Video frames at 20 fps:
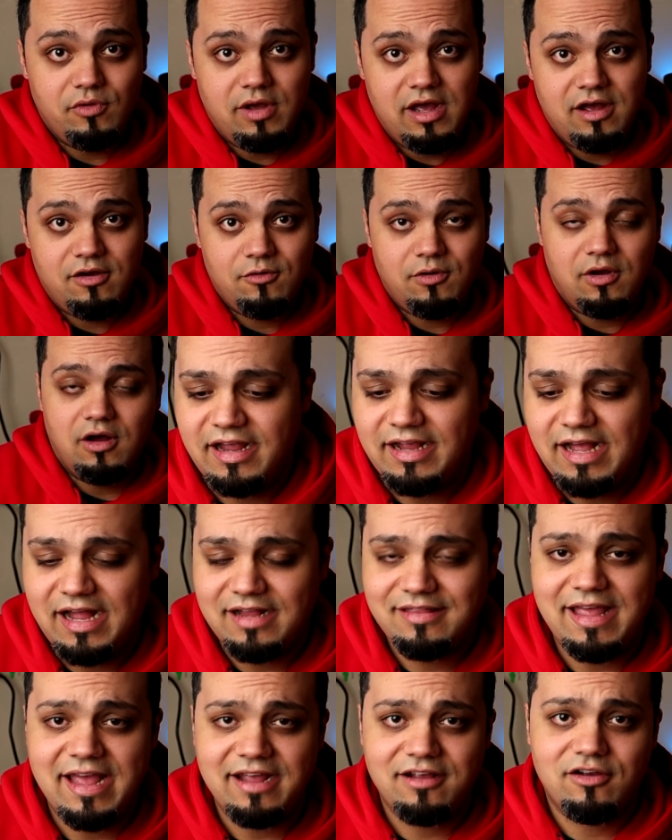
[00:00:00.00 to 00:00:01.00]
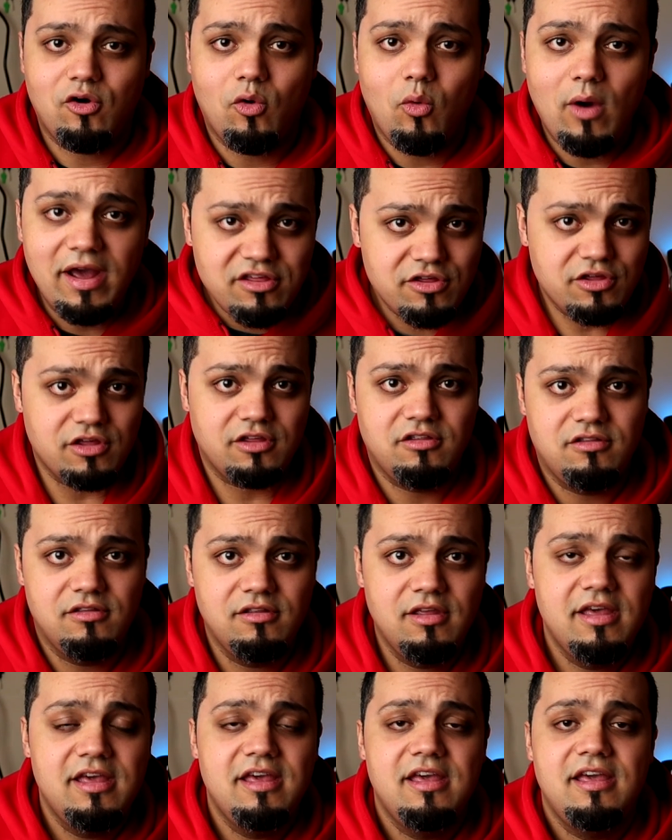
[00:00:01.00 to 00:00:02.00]
you out. I got that
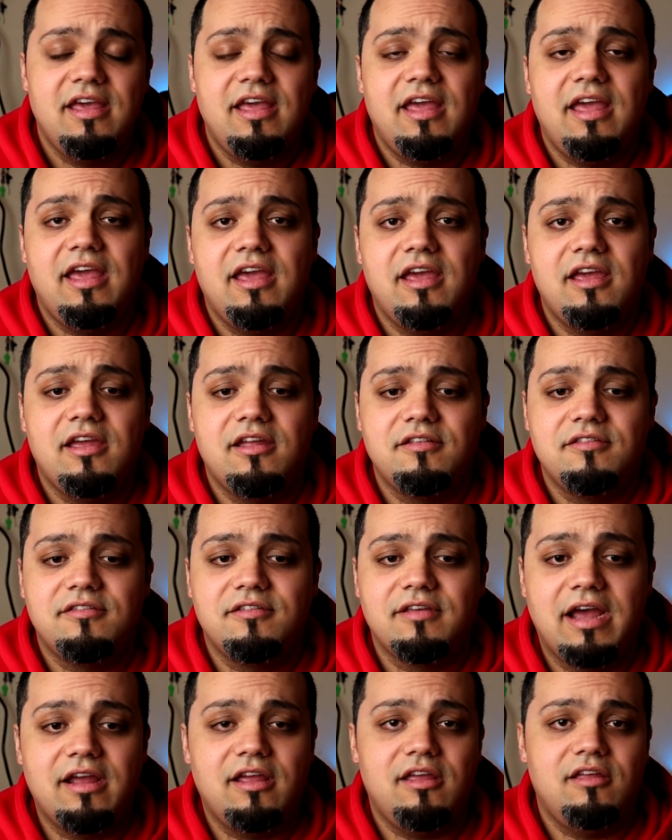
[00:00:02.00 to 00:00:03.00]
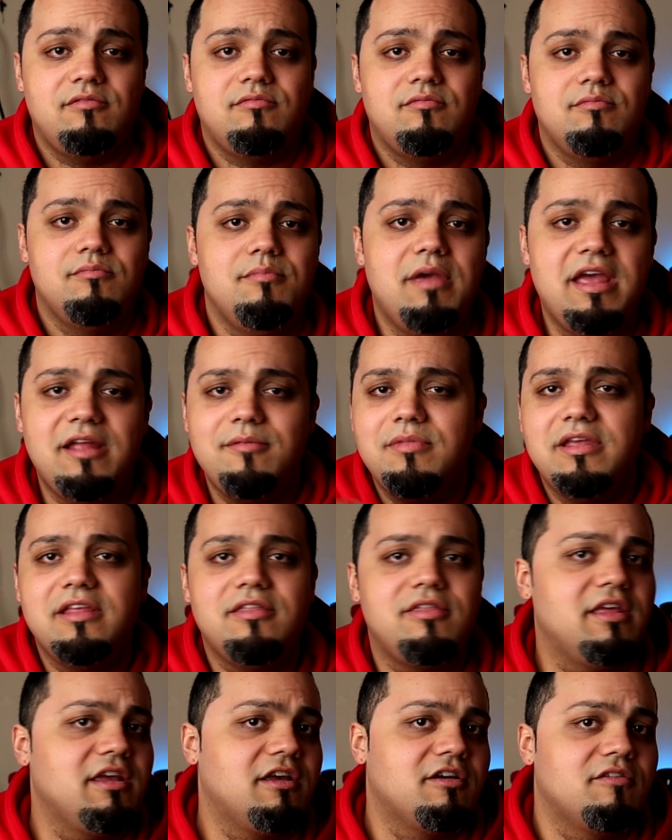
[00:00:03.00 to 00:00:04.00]
question and I made
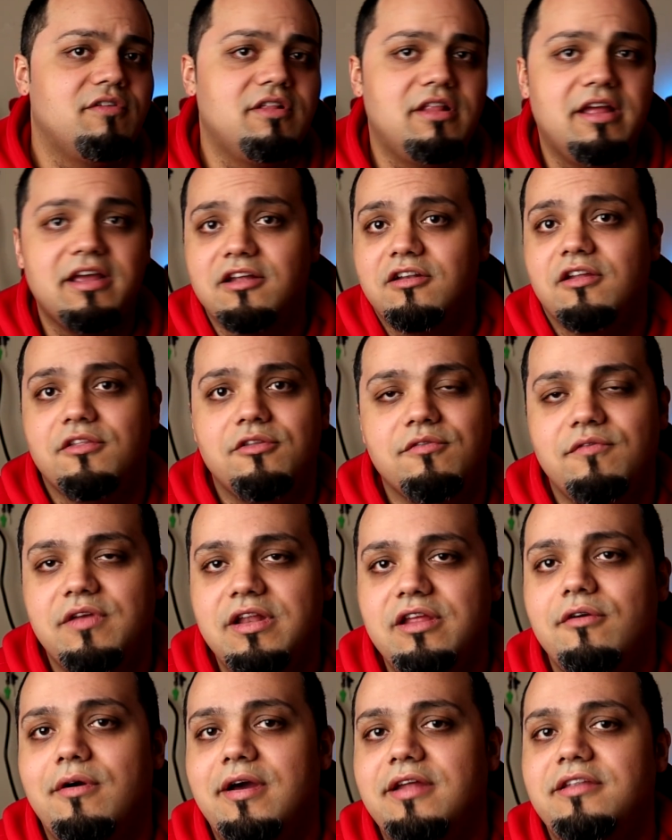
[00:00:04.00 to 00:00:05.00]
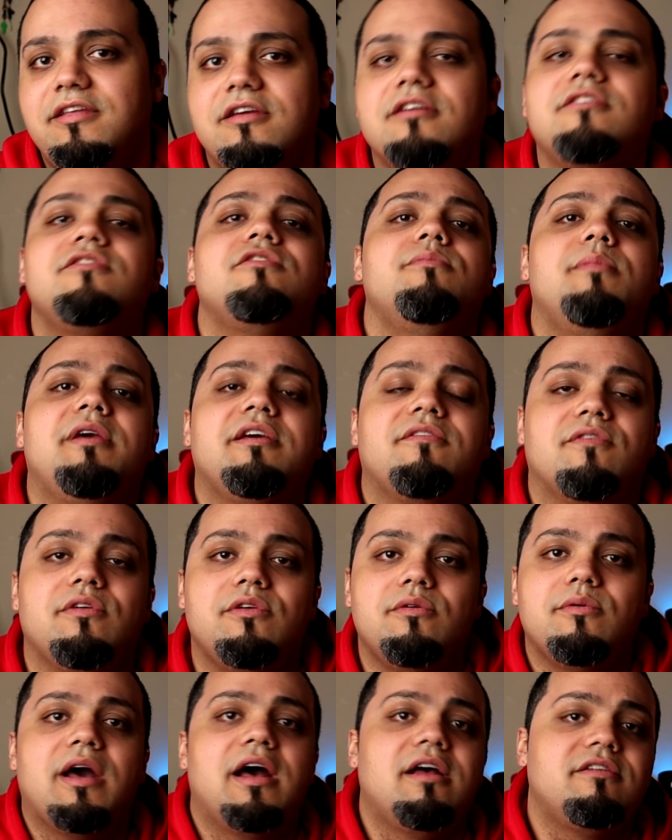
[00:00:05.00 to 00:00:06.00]
me think of a, like another video idea to make for
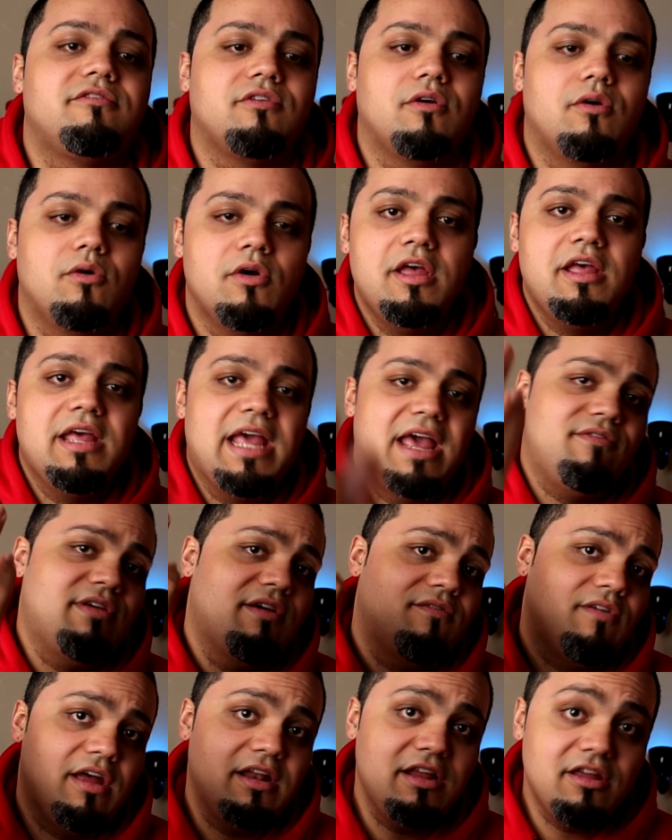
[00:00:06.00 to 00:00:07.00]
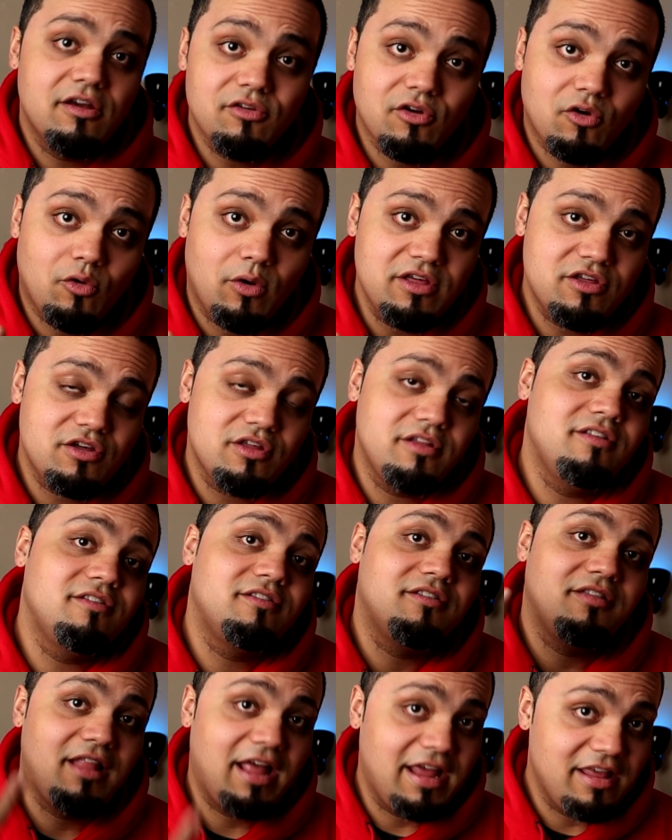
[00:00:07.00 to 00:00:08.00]
you guys. So if you have any other
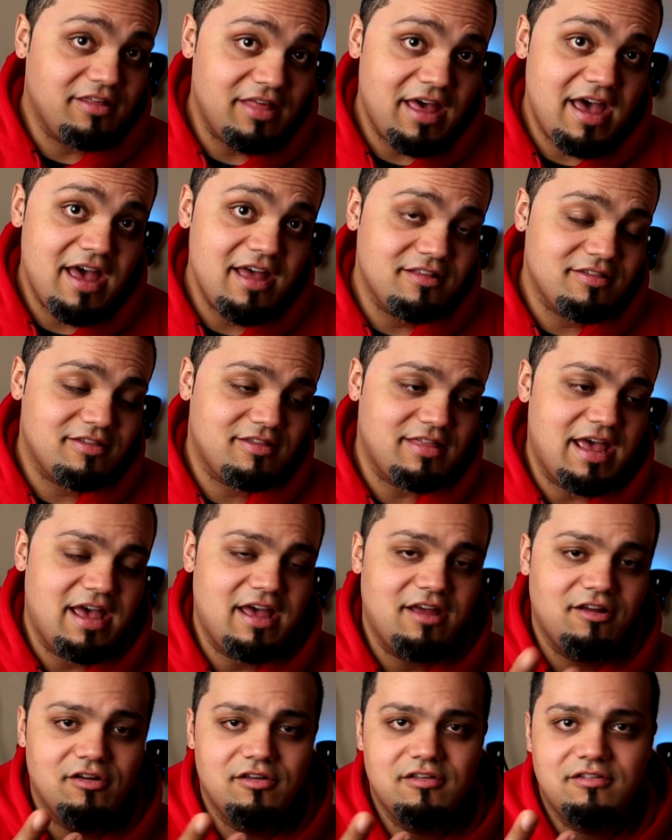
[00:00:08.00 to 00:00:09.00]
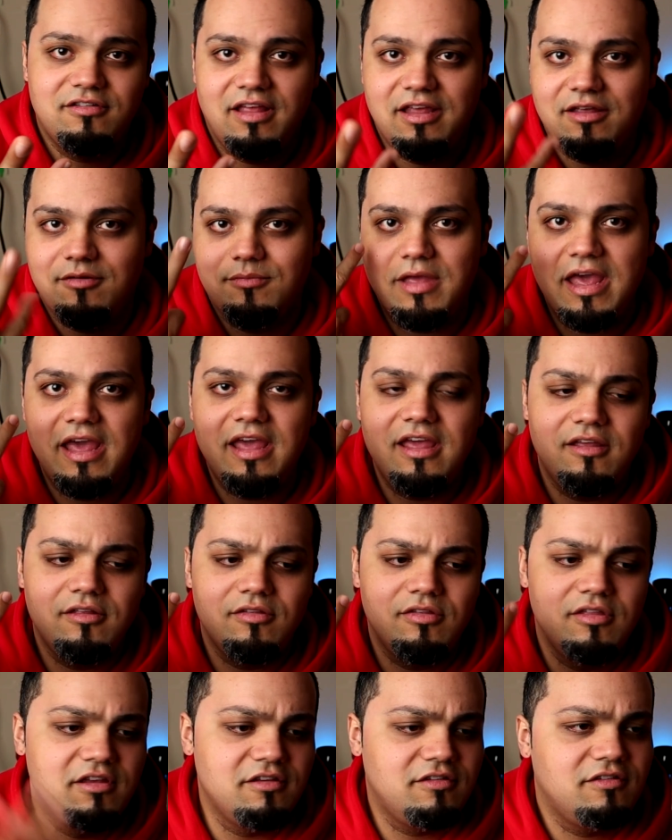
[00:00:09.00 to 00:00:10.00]
questions like that, that is like, hey,
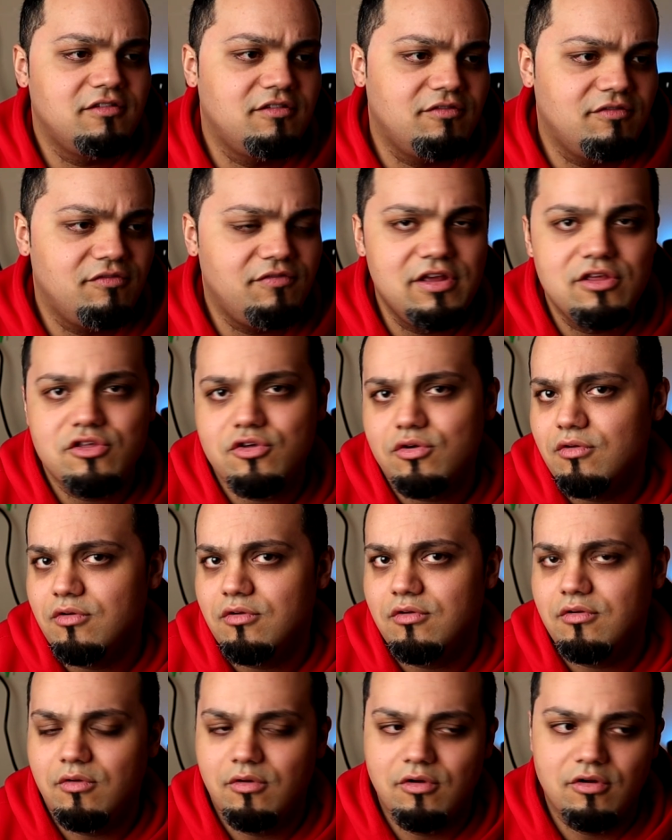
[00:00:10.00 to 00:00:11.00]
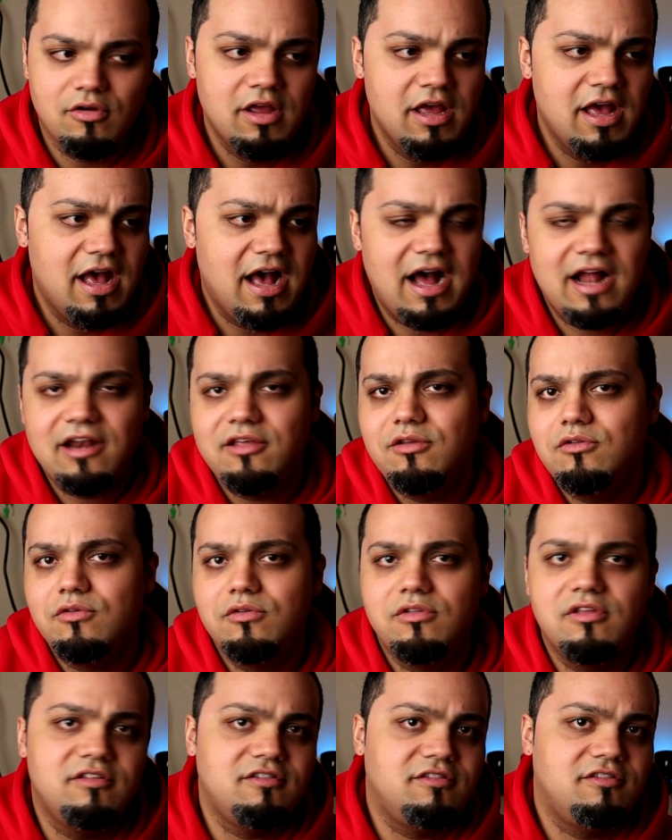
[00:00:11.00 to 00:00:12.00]
this feature or how do you
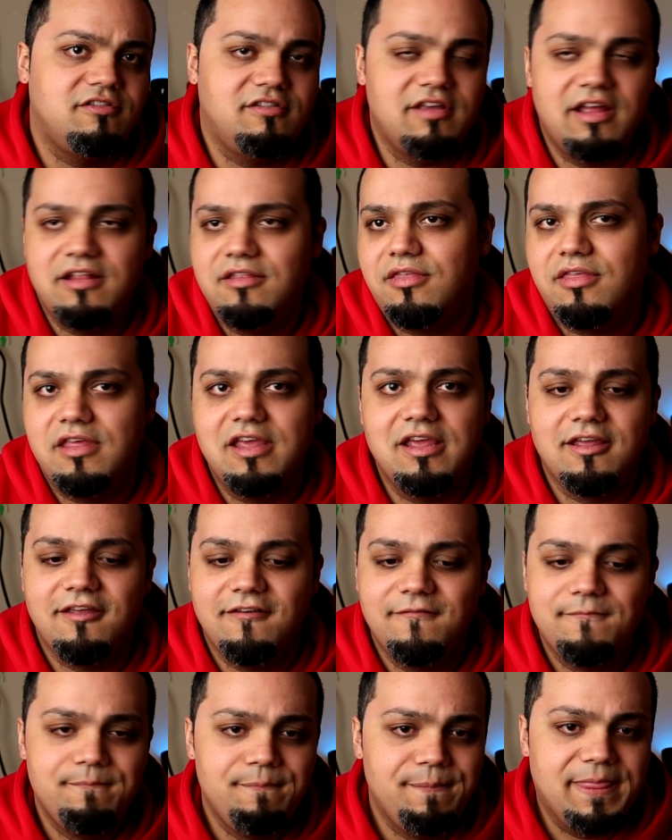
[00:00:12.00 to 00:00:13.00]
do this said thing?